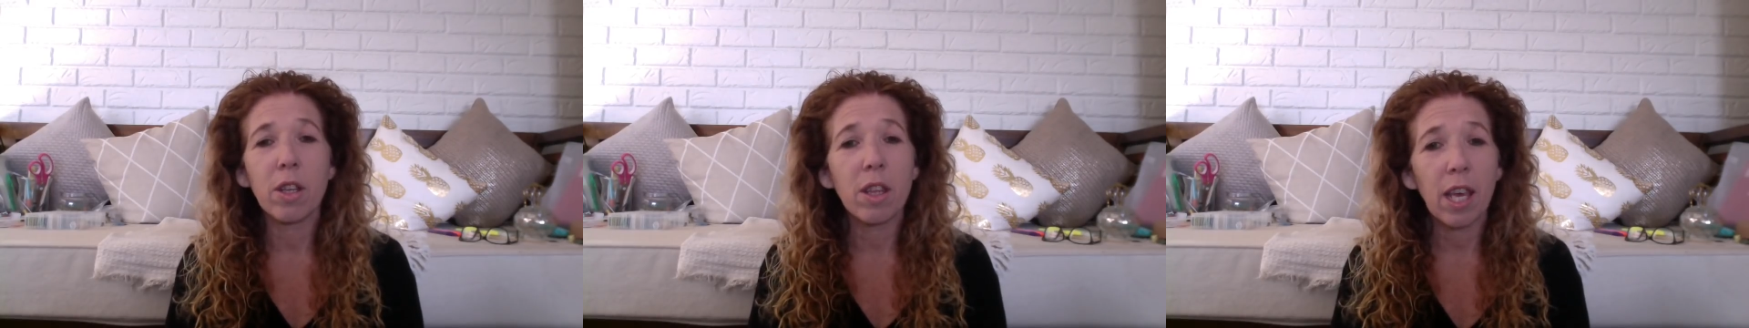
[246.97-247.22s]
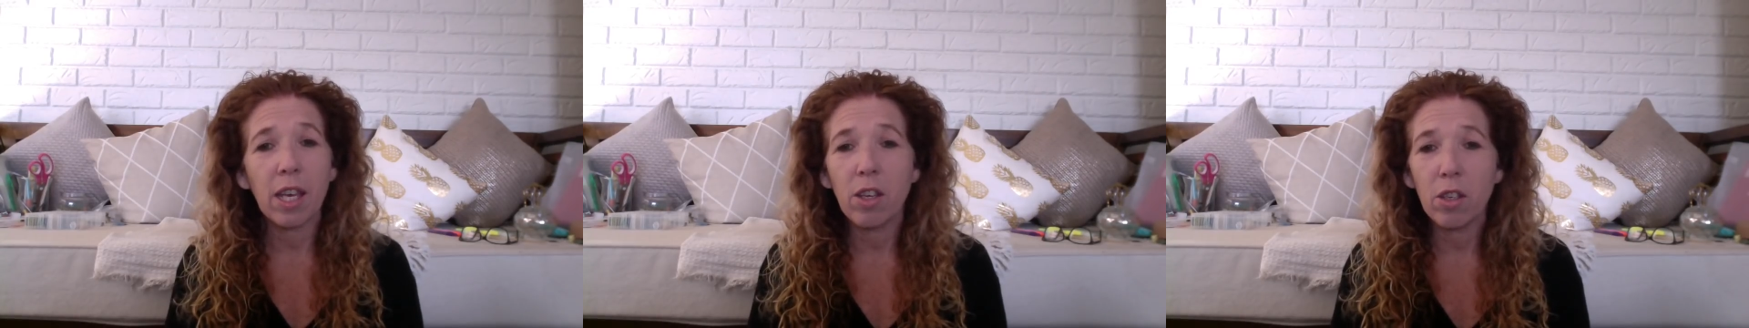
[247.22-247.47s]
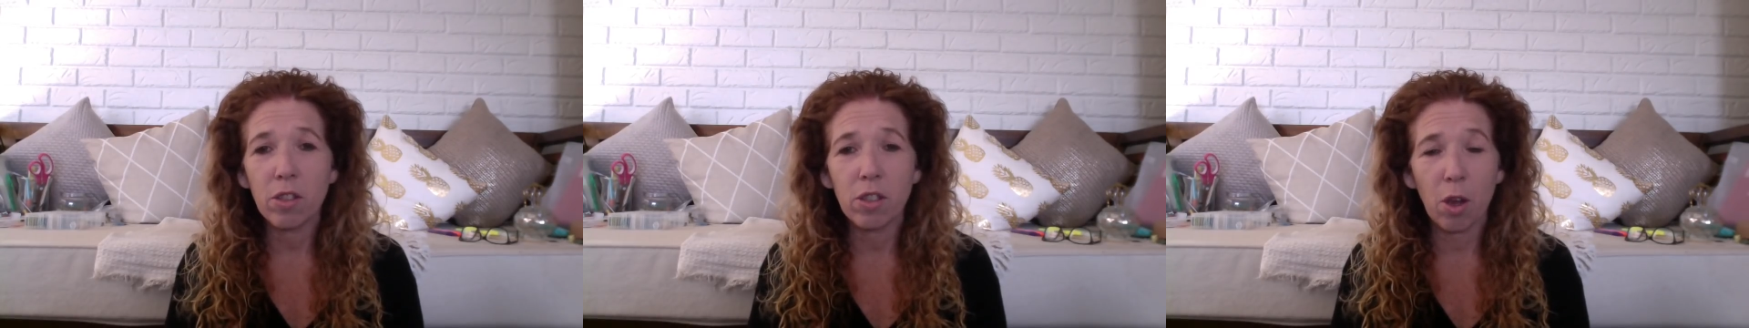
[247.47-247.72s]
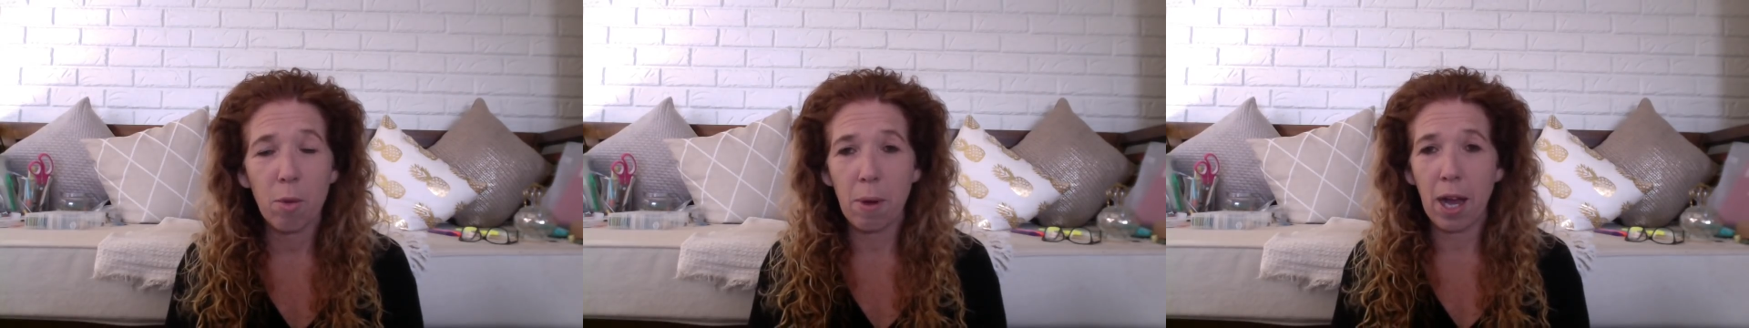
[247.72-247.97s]
thank you
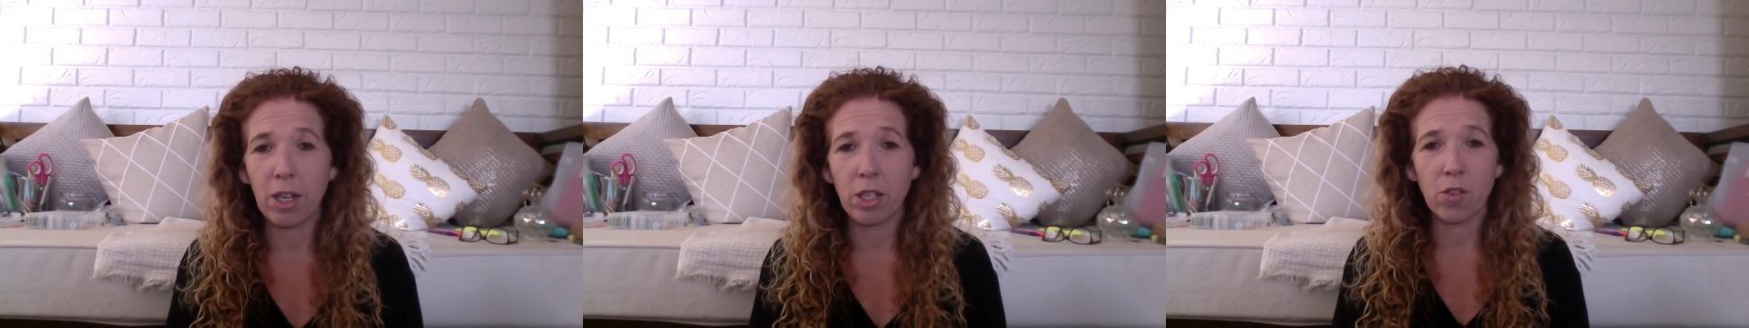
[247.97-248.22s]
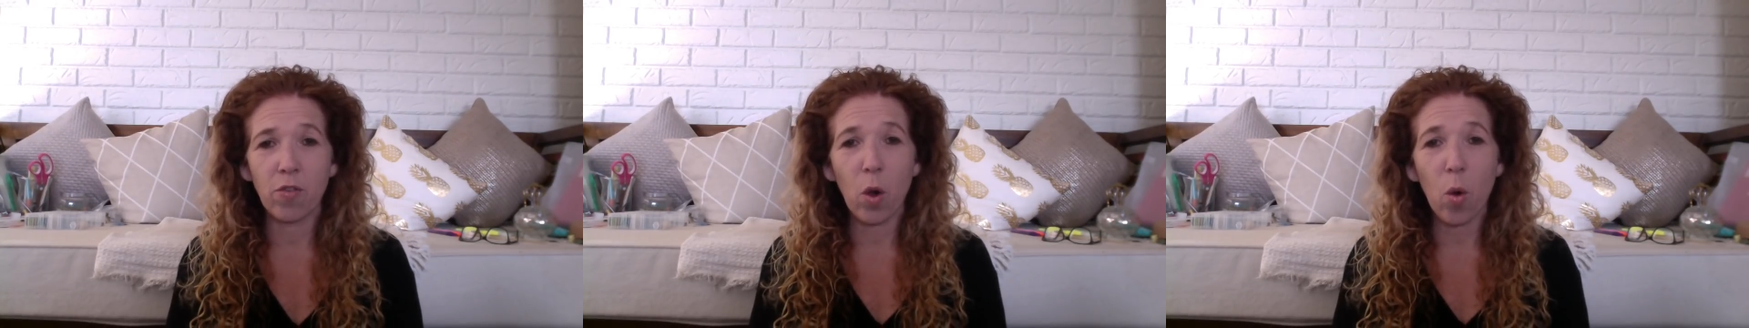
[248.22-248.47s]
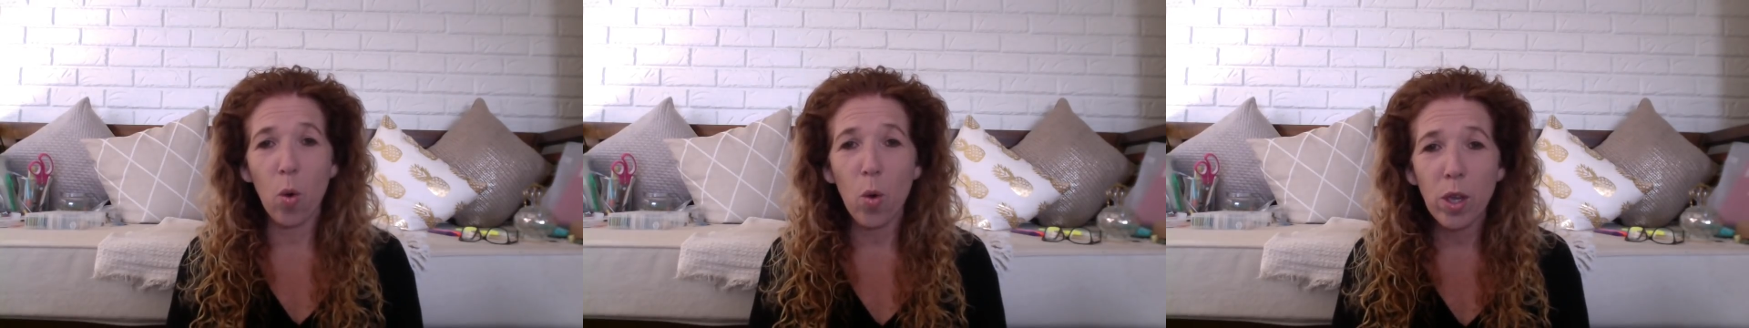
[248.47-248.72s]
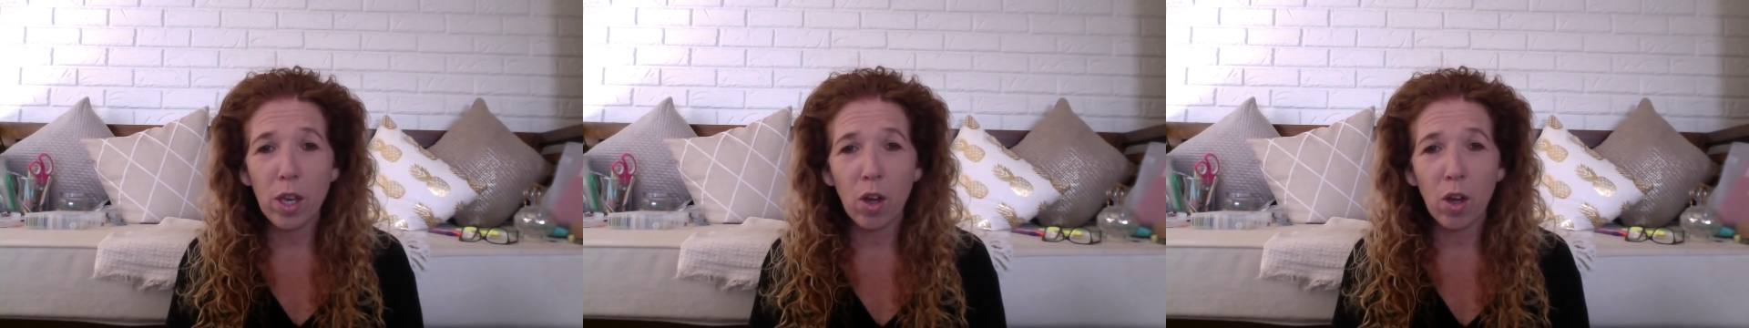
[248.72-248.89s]
so much for all your